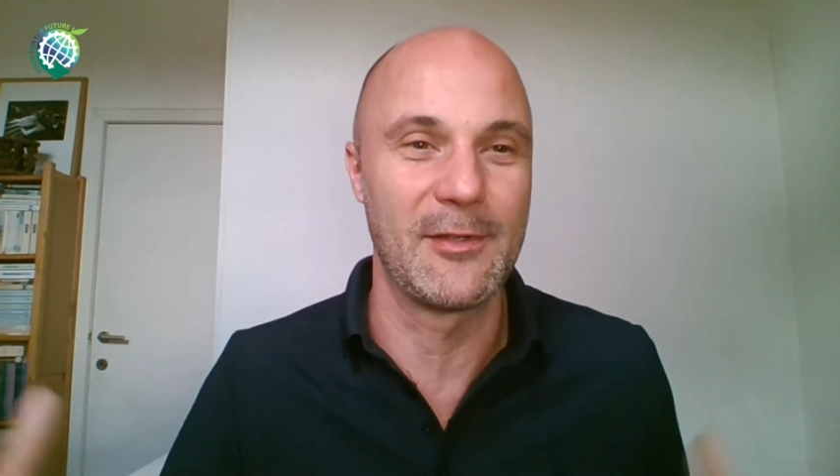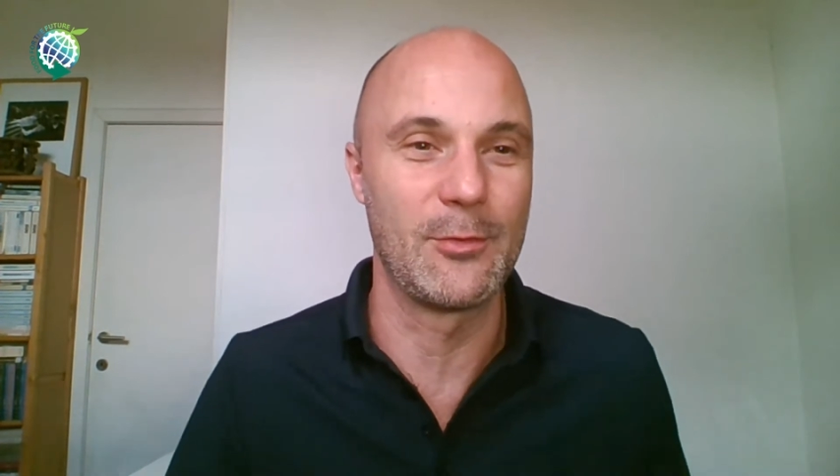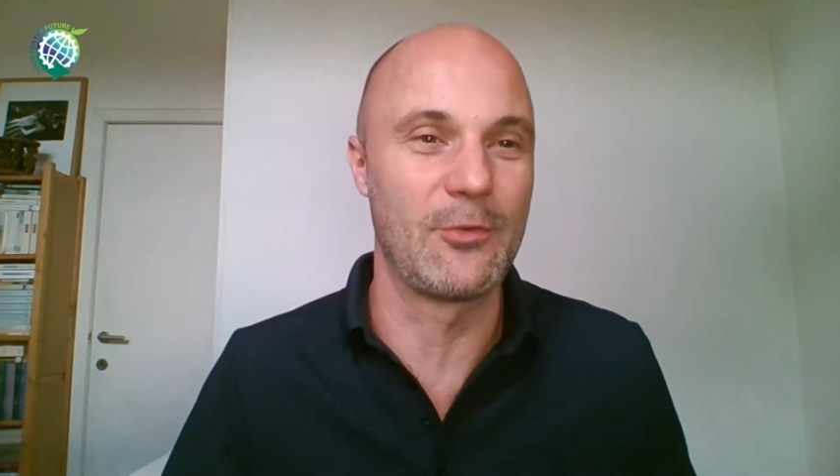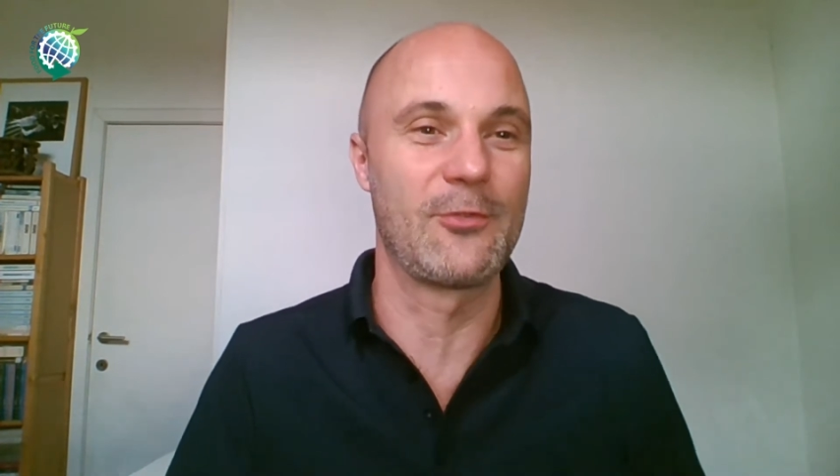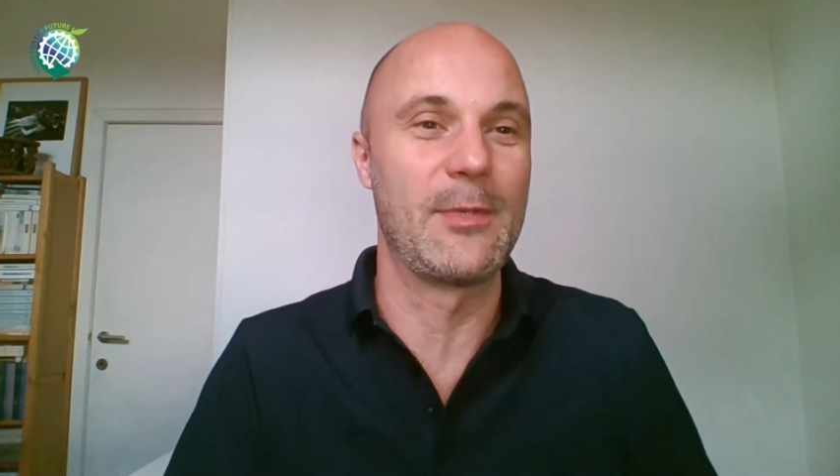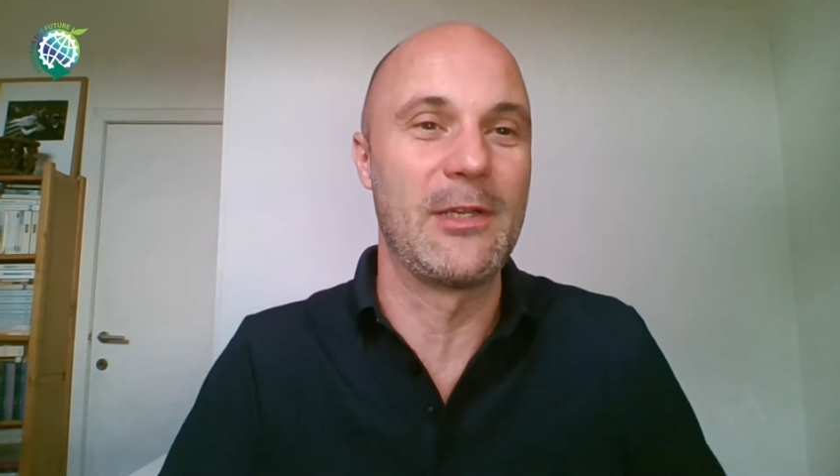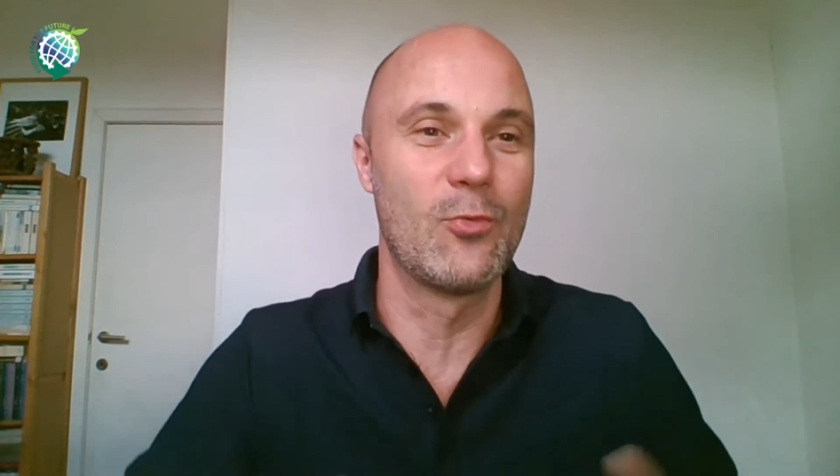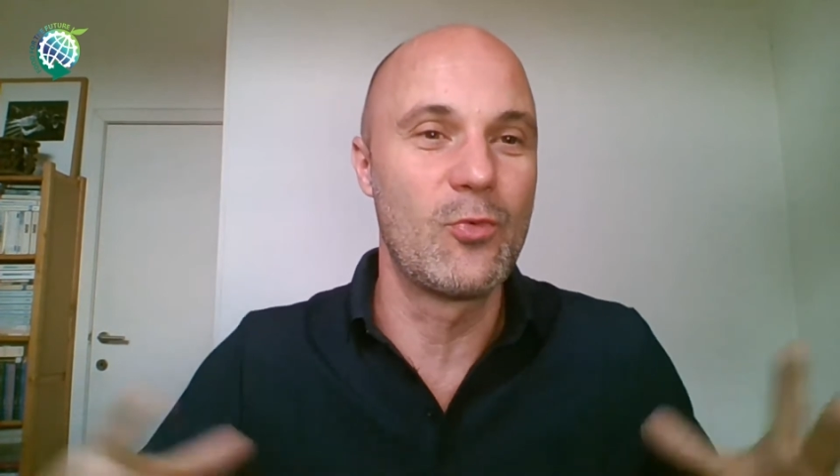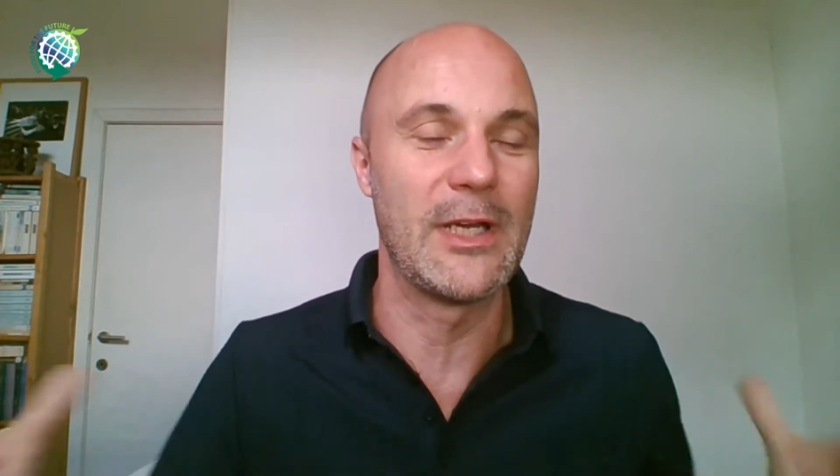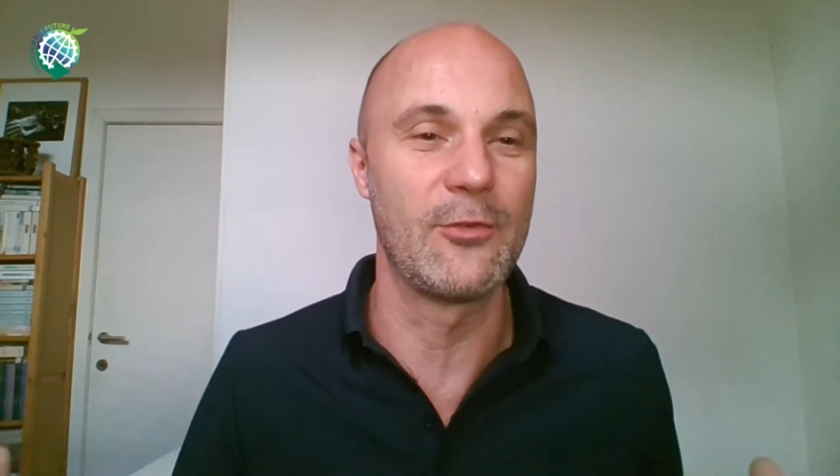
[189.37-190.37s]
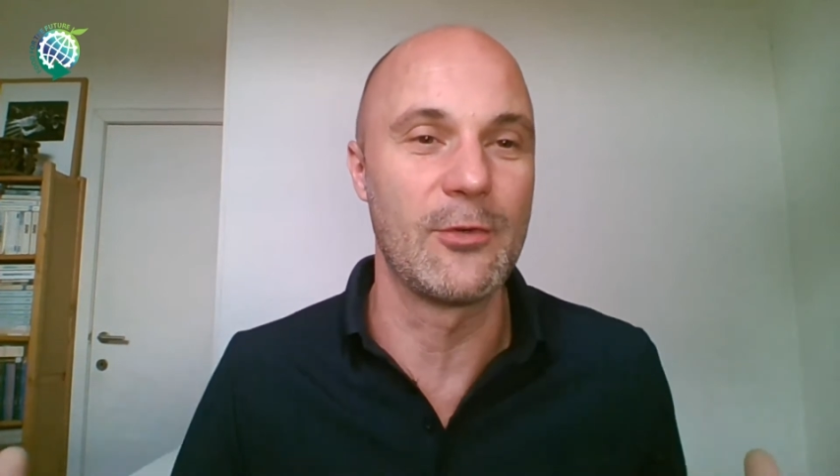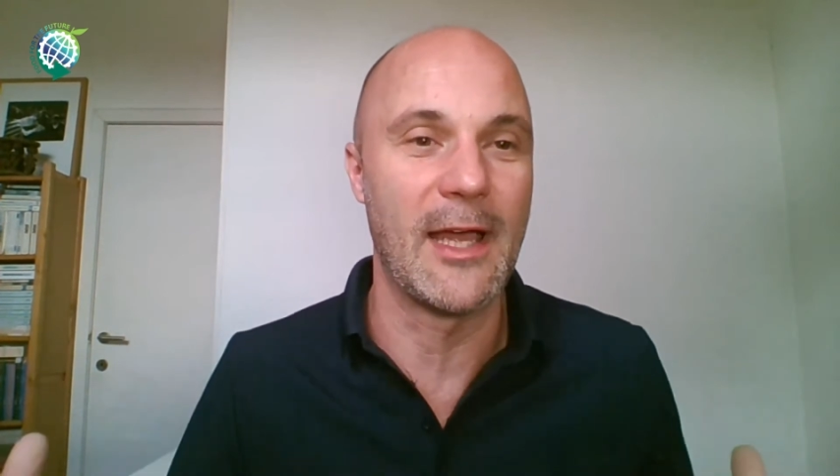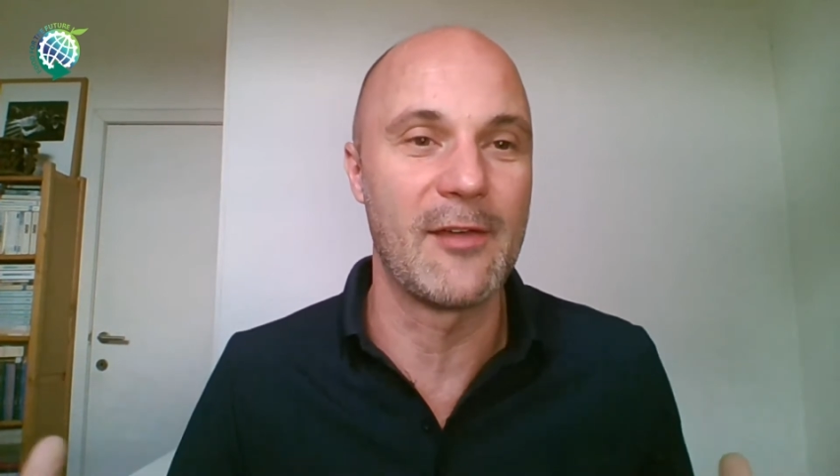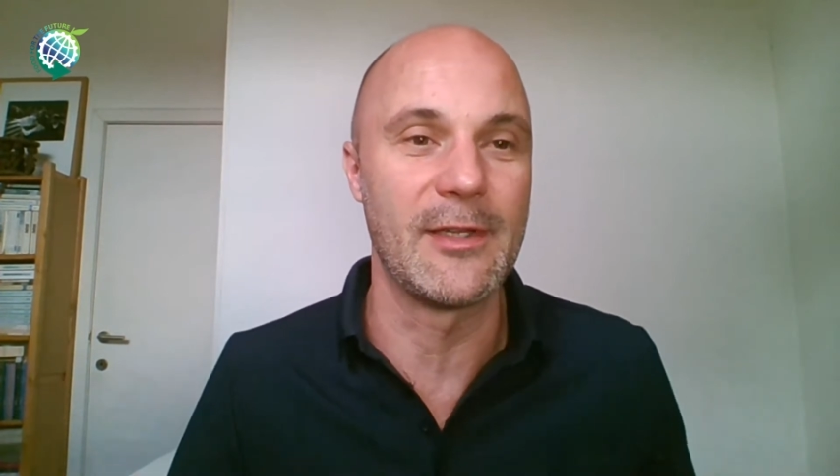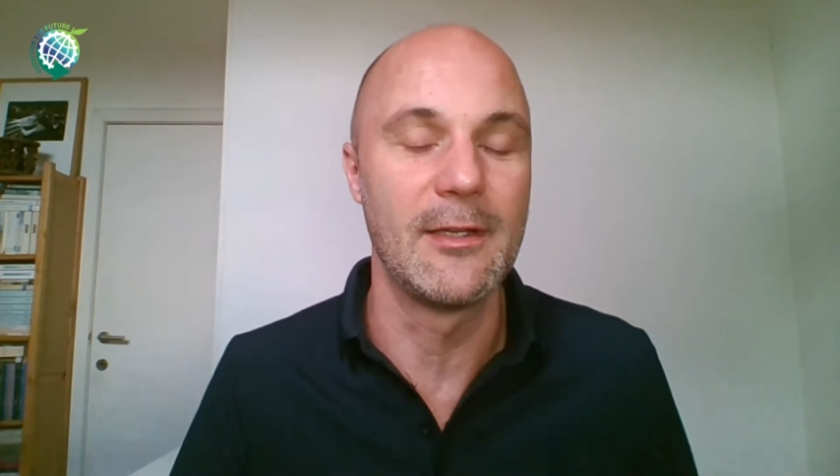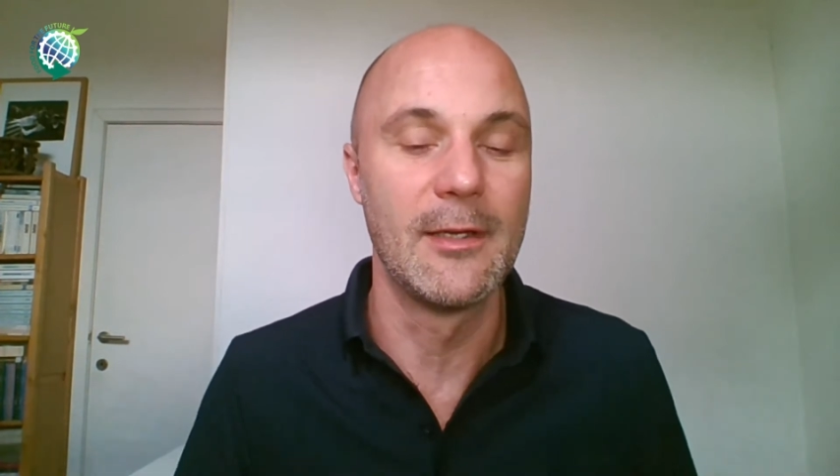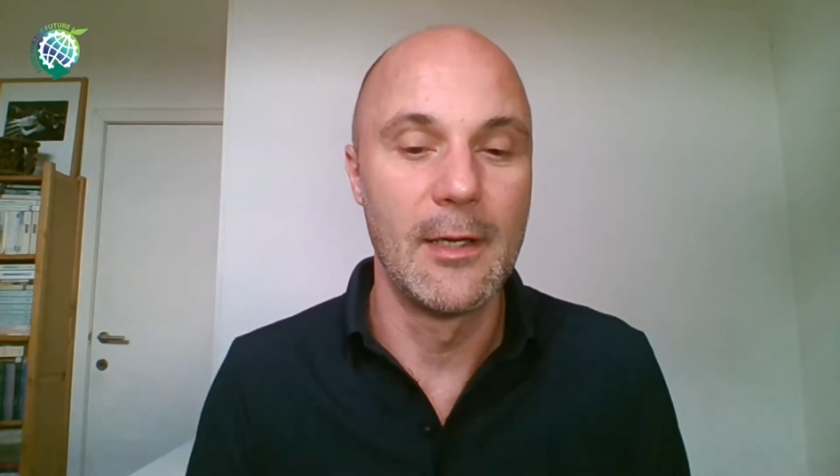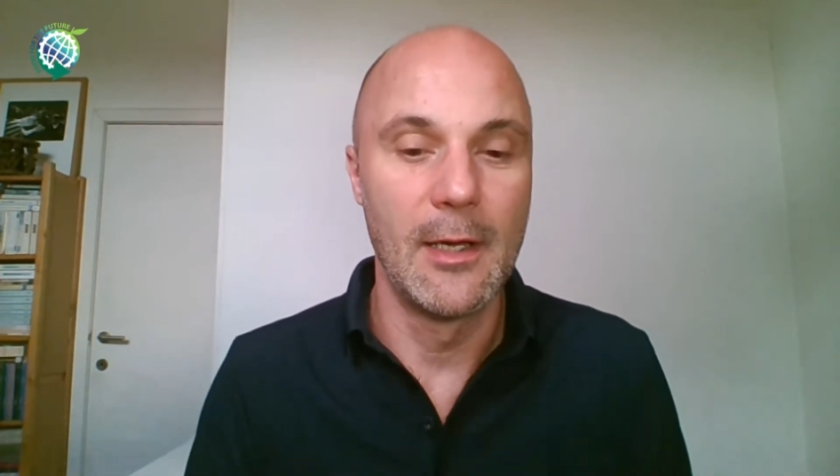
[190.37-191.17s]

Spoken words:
It would just be way too heavy.